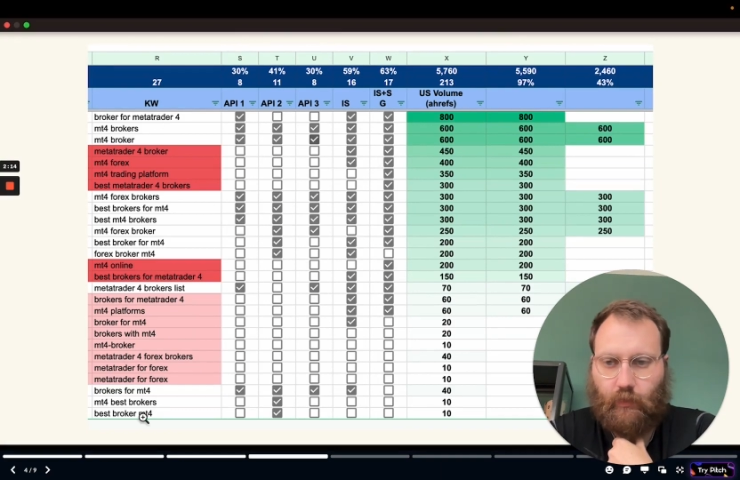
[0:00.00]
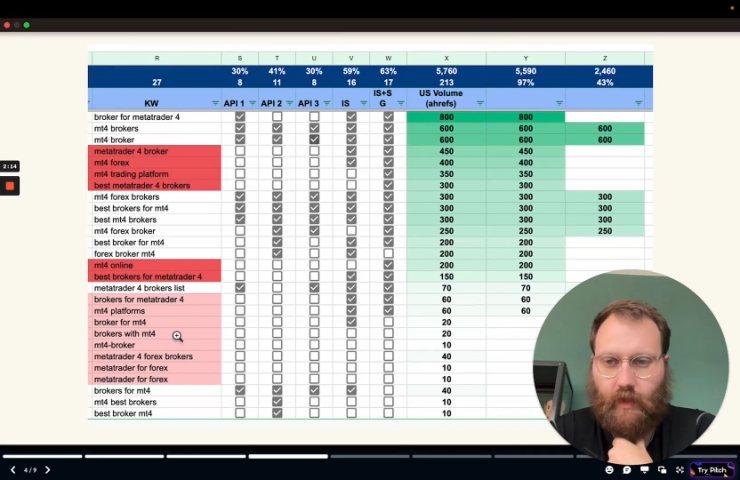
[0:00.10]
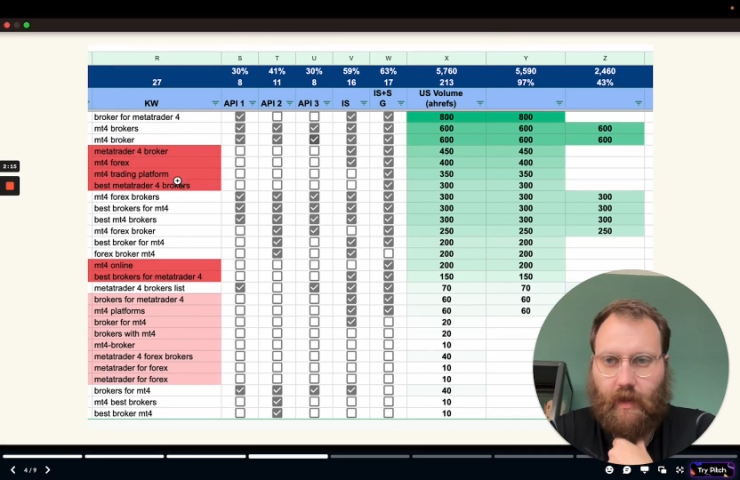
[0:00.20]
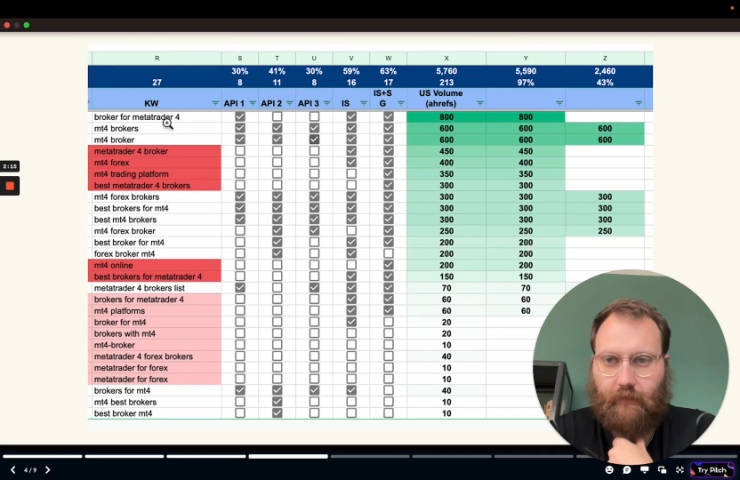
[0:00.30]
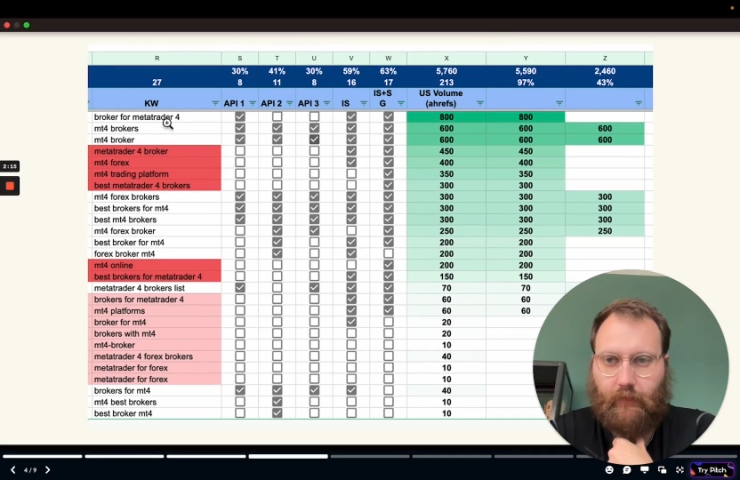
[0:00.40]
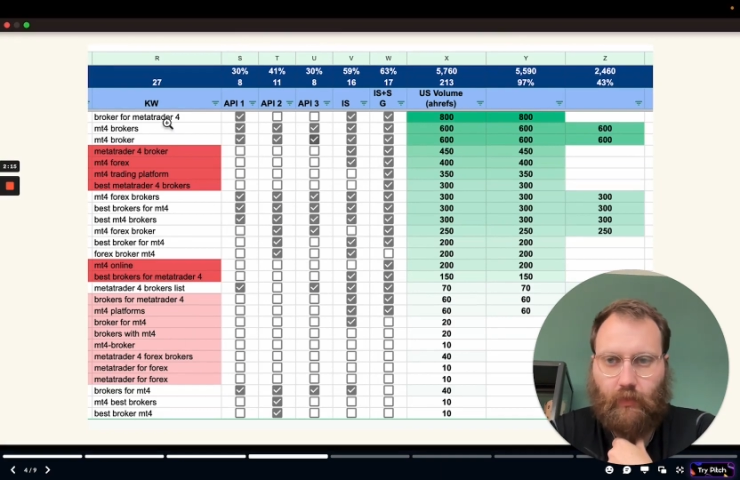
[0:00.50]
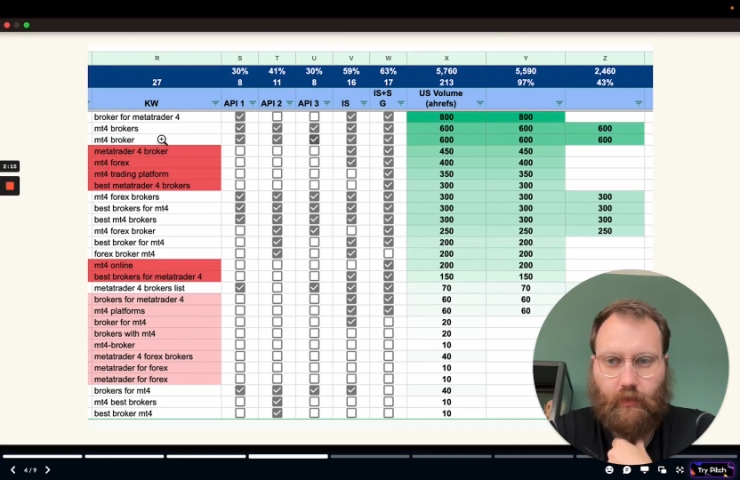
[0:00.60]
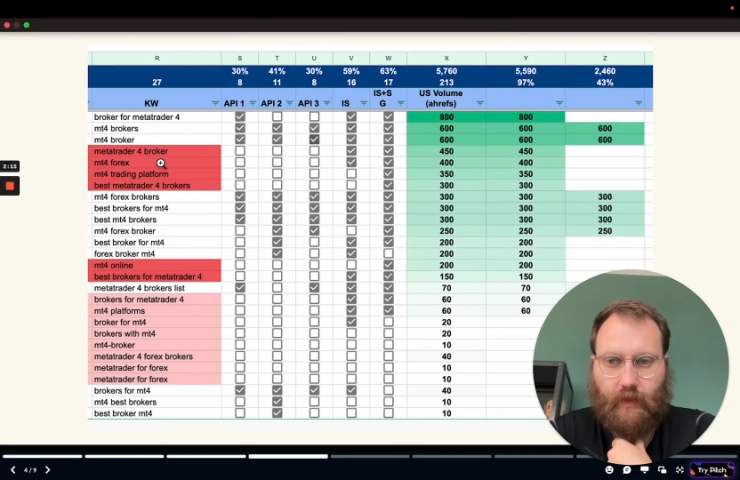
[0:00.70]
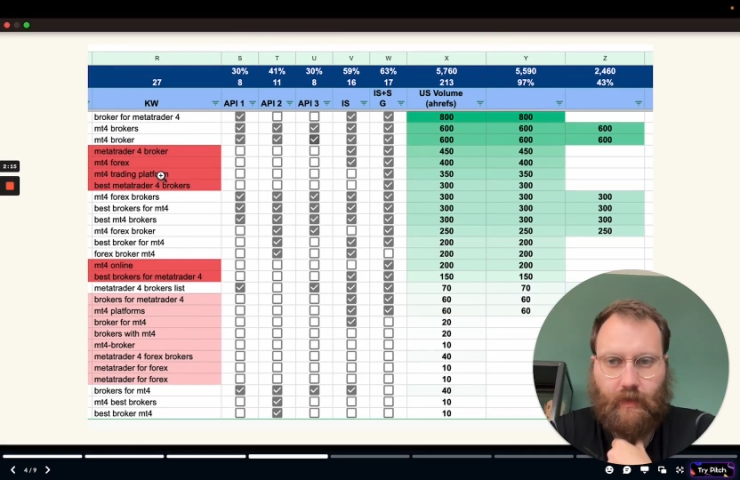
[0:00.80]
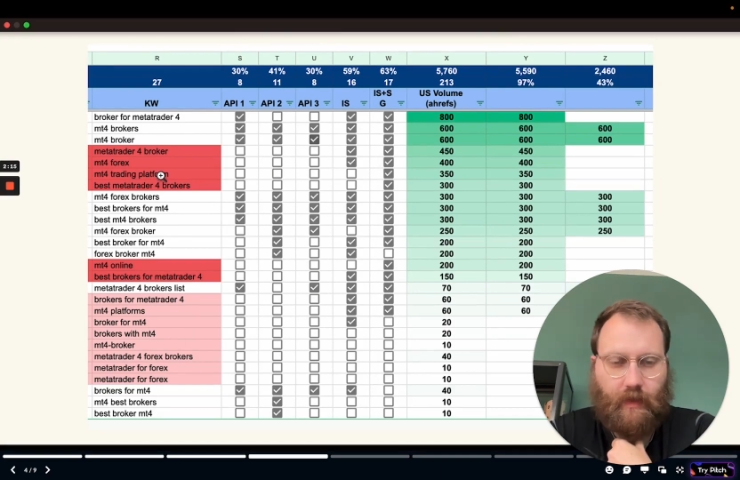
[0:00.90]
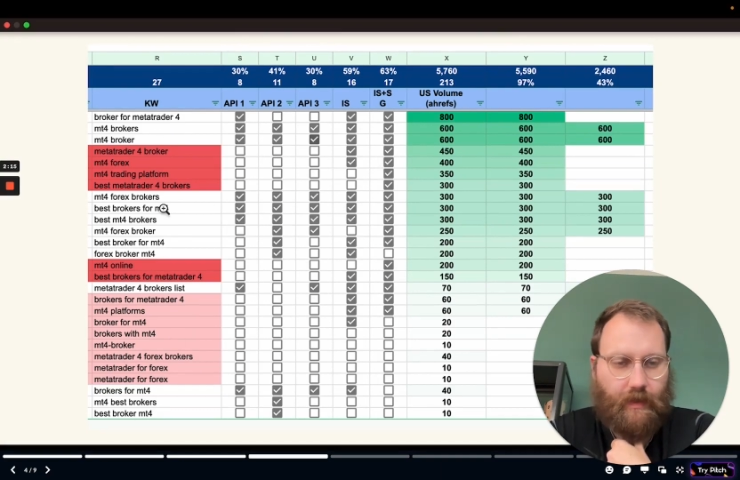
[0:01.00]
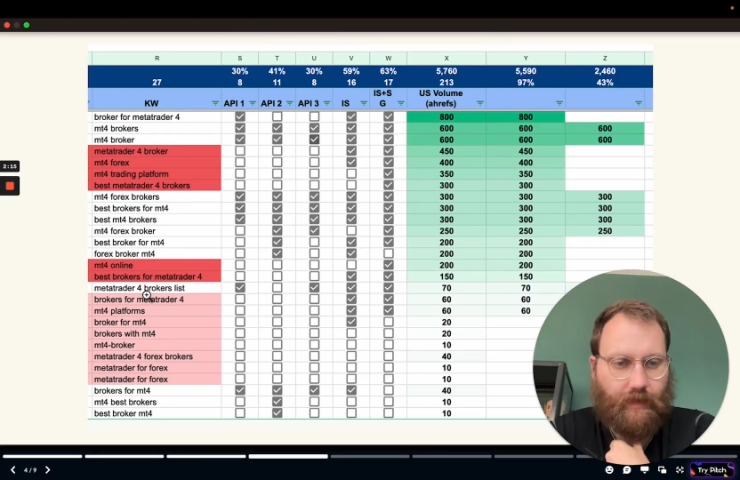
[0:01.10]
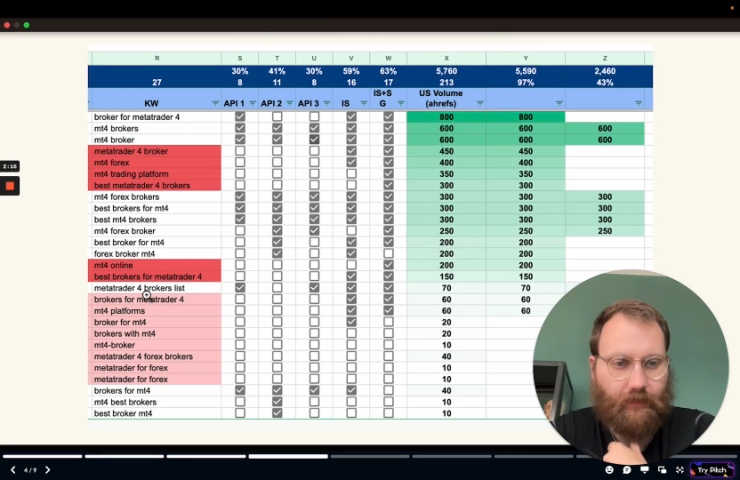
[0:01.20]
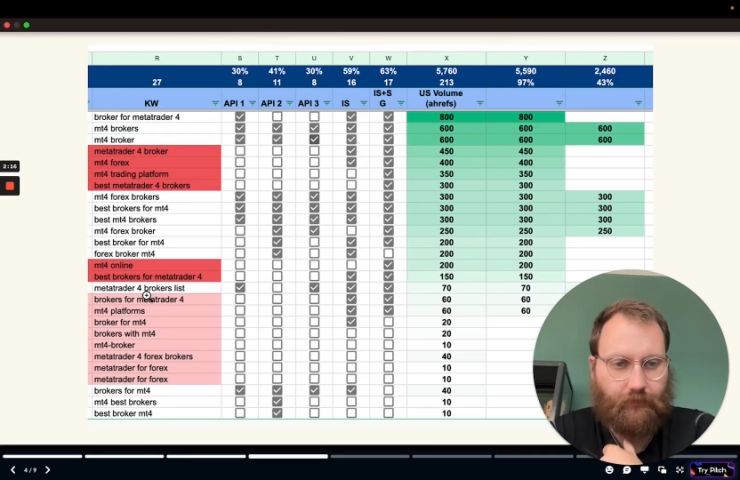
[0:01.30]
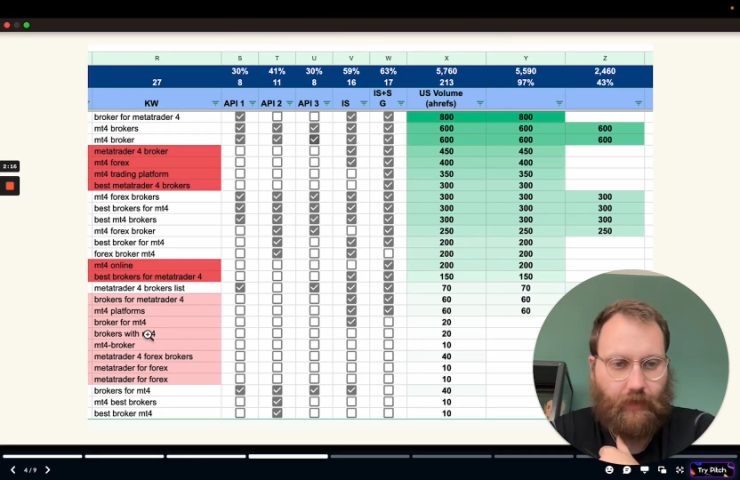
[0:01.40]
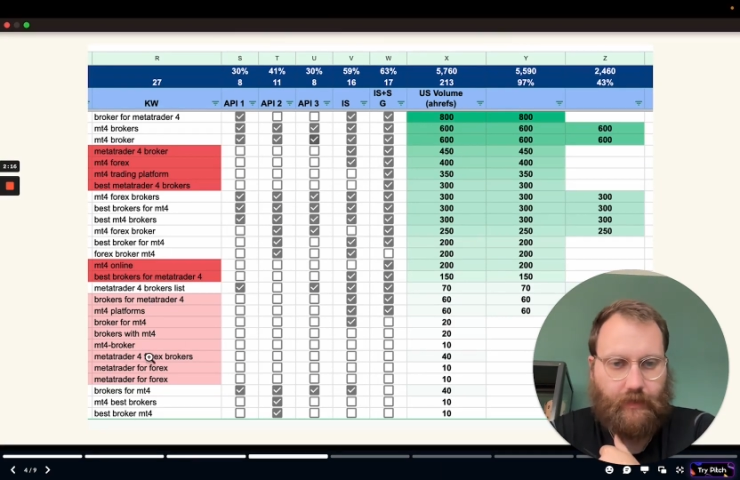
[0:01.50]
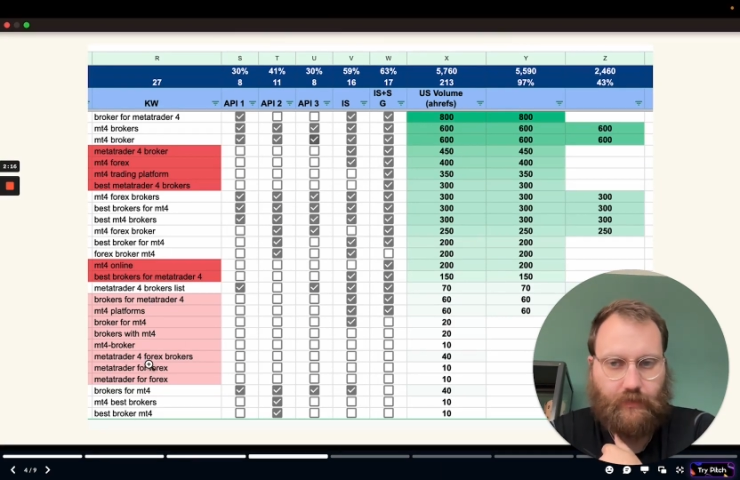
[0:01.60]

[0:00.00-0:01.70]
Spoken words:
we have pulled in and identified